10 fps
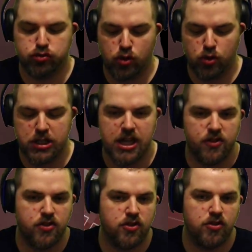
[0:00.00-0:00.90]
Oh,
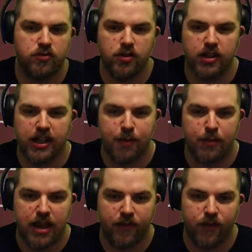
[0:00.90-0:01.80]
yes. Give me
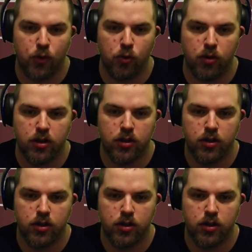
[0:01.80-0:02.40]
that food.